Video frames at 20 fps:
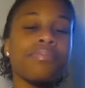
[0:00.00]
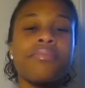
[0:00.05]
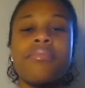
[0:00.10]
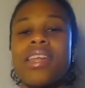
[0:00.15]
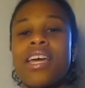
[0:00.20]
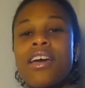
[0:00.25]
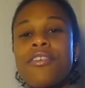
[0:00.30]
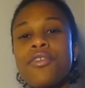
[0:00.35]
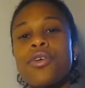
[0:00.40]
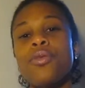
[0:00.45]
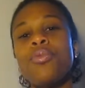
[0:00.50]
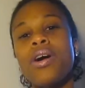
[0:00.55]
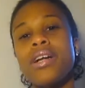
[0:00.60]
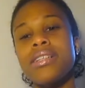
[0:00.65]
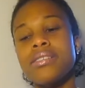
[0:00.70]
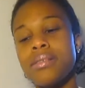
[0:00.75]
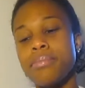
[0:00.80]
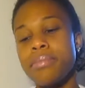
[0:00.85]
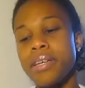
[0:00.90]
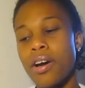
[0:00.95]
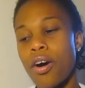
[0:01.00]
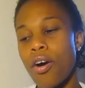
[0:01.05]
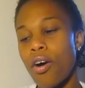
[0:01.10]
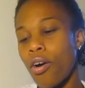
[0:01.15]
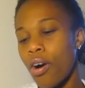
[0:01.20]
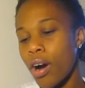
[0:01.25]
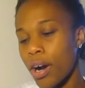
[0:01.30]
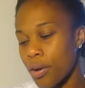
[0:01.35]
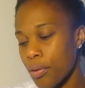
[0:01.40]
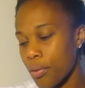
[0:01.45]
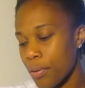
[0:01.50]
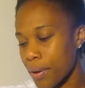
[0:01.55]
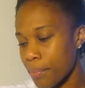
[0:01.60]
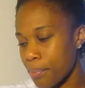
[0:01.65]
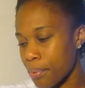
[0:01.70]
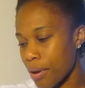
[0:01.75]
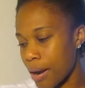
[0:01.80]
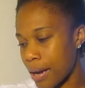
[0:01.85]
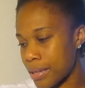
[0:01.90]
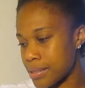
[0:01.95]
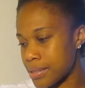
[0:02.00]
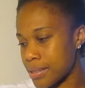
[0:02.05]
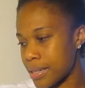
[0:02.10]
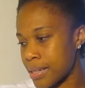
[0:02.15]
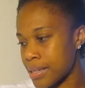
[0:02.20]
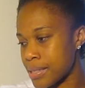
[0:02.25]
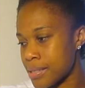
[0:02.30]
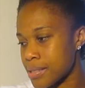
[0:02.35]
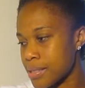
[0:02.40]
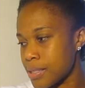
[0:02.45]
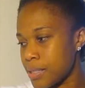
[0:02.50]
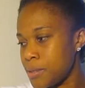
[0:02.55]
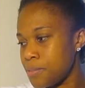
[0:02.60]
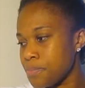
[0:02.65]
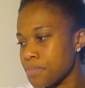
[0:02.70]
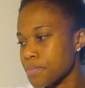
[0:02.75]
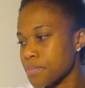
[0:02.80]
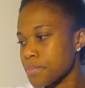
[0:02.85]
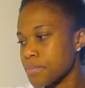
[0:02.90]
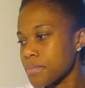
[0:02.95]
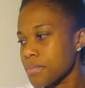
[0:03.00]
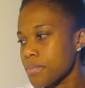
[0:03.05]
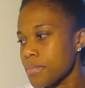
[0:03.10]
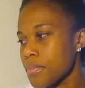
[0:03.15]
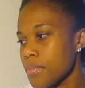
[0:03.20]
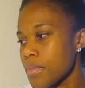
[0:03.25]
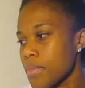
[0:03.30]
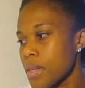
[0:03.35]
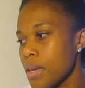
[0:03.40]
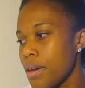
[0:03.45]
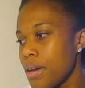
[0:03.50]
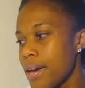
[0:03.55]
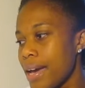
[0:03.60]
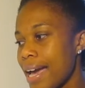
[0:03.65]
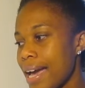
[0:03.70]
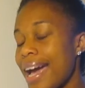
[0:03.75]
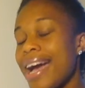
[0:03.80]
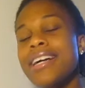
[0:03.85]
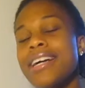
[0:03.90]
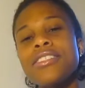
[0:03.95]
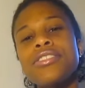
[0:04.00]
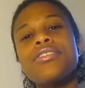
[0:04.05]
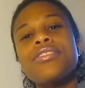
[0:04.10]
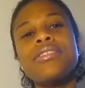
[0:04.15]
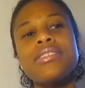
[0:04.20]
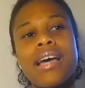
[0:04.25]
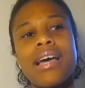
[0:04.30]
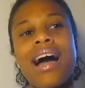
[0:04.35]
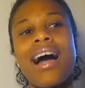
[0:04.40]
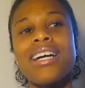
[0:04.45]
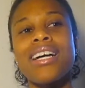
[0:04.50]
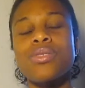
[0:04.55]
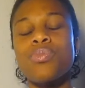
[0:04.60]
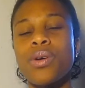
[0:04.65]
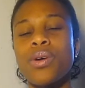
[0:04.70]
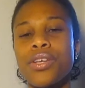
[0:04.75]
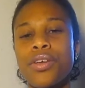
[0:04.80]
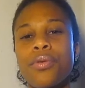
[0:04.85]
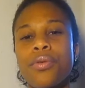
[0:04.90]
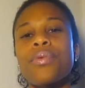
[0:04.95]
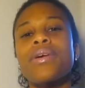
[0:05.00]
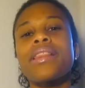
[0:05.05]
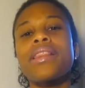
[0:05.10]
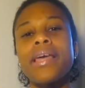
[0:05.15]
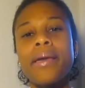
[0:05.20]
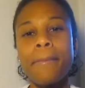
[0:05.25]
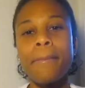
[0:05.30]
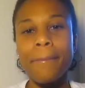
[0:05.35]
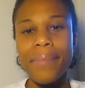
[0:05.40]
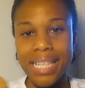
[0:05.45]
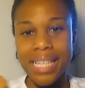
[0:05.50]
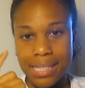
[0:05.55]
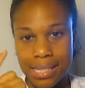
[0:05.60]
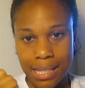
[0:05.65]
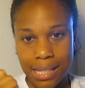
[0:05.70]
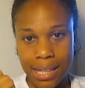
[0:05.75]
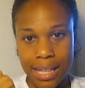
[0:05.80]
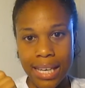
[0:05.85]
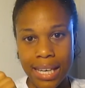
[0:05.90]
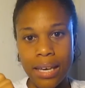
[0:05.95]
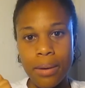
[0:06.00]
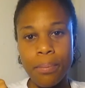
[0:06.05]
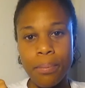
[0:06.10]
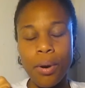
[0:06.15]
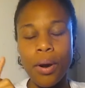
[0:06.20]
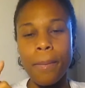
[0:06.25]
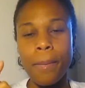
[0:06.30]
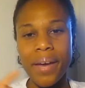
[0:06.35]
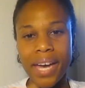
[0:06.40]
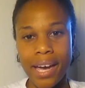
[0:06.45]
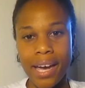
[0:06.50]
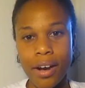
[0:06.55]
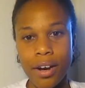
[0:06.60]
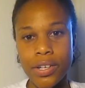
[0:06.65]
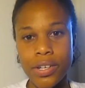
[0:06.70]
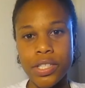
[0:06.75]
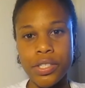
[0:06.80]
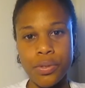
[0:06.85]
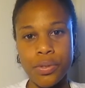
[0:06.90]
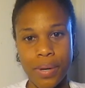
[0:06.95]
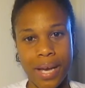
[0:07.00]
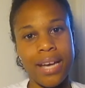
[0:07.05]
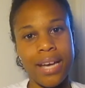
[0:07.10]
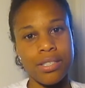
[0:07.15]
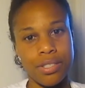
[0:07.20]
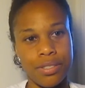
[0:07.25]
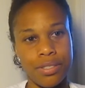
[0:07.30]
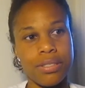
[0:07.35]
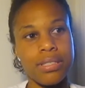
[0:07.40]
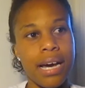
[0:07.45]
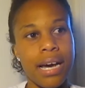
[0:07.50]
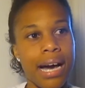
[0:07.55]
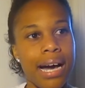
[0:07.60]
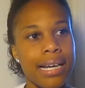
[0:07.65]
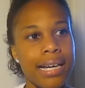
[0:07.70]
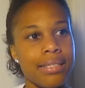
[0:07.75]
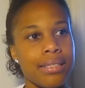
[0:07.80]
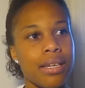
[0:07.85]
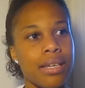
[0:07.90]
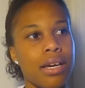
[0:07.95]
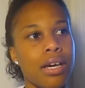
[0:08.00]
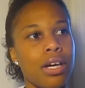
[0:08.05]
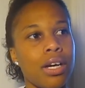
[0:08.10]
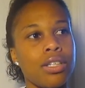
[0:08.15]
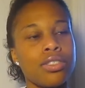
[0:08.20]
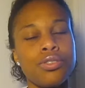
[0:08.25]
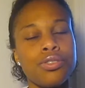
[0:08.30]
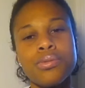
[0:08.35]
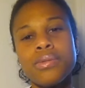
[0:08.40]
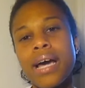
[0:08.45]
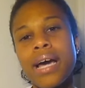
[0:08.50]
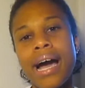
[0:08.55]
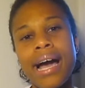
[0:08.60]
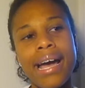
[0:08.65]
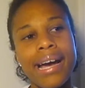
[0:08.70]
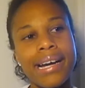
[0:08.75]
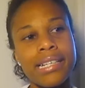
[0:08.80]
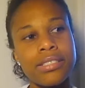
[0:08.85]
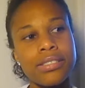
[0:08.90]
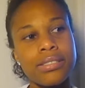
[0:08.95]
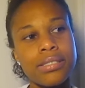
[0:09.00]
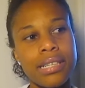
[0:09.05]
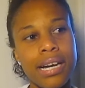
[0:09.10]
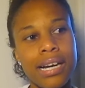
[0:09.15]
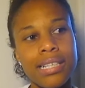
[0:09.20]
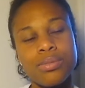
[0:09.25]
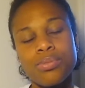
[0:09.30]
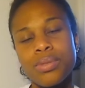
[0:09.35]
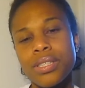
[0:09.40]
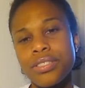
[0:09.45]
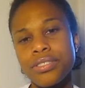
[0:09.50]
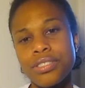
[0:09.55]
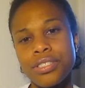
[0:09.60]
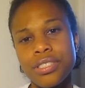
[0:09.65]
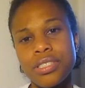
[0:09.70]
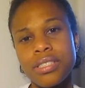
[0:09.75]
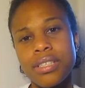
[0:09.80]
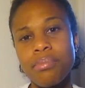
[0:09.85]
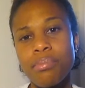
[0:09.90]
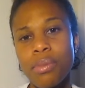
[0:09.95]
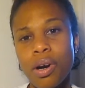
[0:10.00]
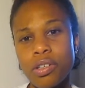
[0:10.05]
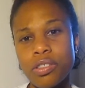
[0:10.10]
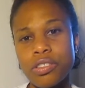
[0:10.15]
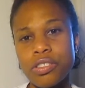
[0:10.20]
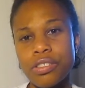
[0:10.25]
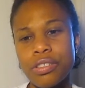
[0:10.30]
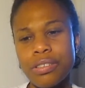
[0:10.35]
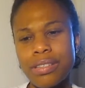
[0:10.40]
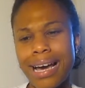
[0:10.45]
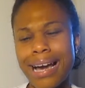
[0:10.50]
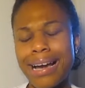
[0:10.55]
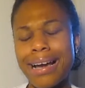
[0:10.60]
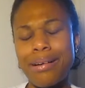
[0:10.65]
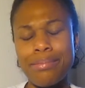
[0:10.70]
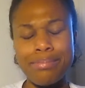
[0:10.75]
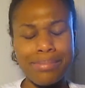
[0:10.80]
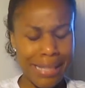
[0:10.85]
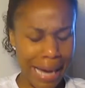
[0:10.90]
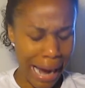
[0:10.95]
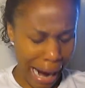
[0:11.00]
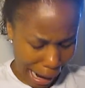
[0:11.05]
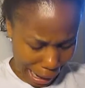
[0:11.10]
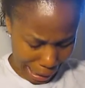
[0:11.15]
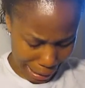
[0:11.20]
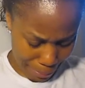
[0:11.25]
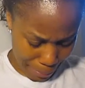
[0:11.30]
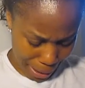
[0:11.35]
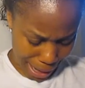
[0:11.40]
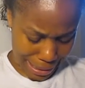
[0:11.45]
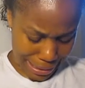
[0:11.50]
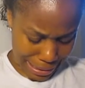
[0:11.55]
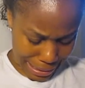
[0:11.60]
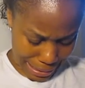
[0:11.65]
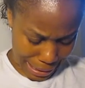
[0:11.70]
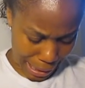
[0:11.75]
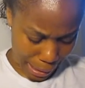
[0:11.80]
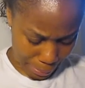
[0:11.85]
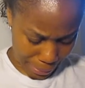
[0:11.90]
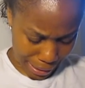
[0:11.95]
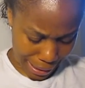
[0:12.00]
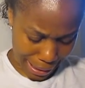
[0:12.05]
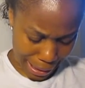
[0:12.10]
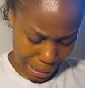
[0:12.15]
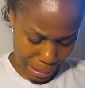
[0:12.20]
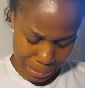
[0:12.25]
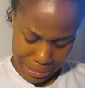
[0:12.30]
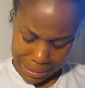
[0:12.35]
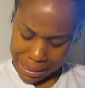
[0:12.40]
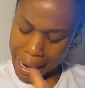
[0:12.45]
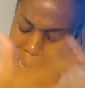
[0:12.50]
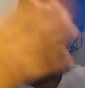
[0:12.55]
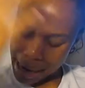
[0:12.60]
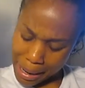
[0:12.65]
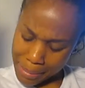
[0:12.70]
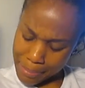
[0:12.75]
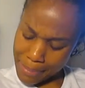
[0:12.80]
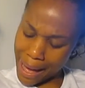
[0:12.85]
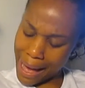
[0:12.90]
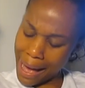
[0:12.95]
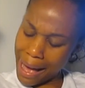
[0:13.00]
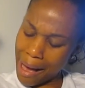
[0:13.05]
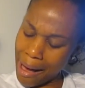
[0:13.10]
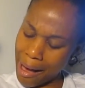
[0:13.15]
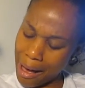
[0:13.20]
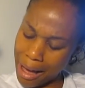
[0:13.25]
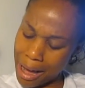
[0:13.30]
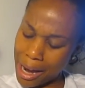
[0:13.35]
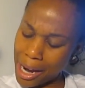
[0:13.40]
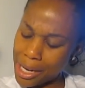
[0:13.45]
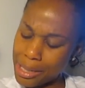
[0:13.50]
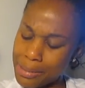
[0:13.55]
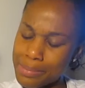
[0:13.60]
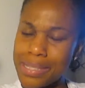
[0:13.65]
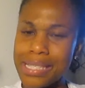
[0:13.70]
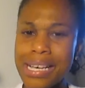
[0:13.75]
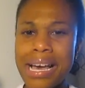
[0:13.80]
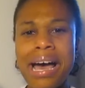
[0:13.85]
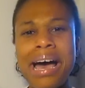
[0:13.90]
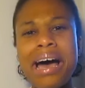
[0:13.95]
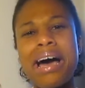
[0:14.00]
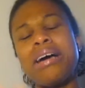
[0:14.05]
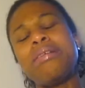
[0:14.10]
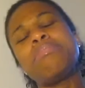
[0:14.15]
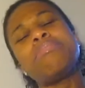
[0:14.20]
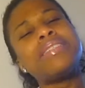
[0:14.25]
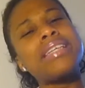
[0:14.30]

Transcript: if you want it to be an ongoing process, exercise when you're really mentally prepared to exercise. Do not exercise when you're just emotional, like, I'm tired of my stomach, I'm tired of my arms, I'm